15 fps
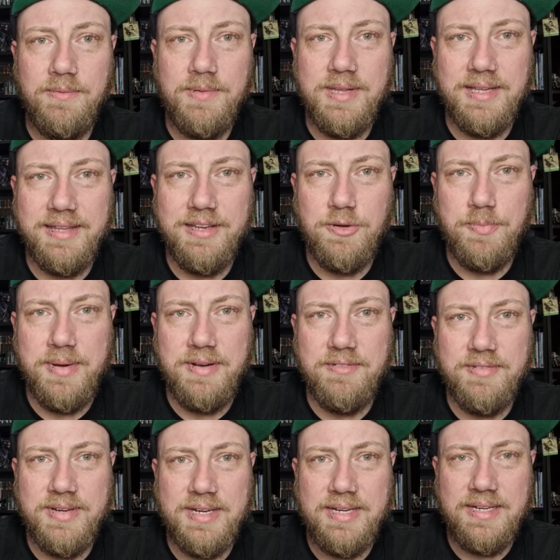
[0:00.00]
with a little bit of
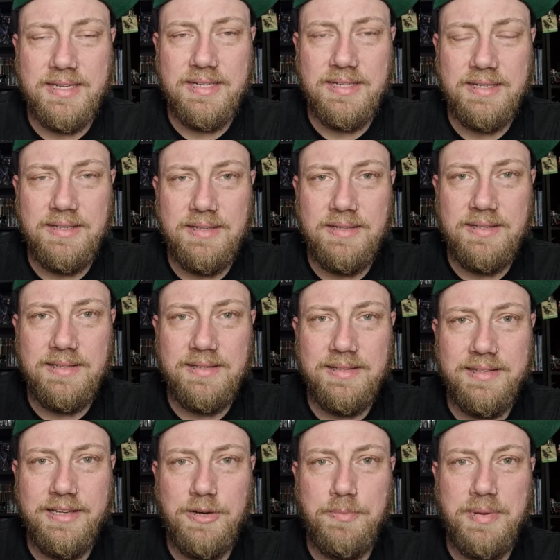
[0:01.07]
a uh,
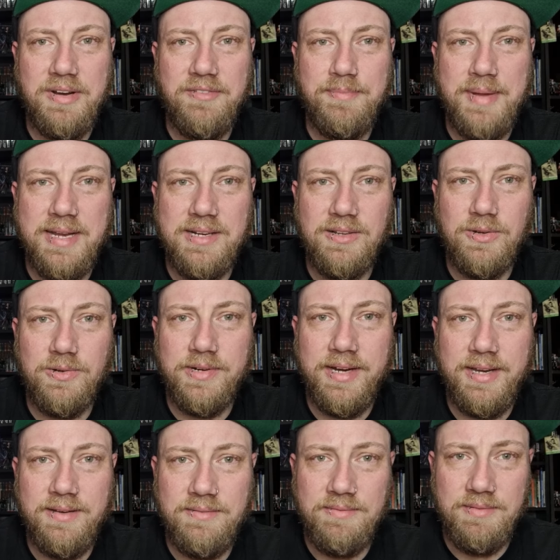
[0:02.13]
little bit of
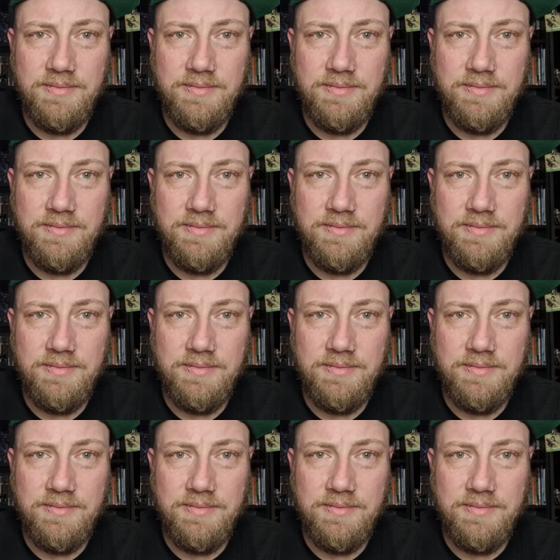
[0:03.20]
Mandalorian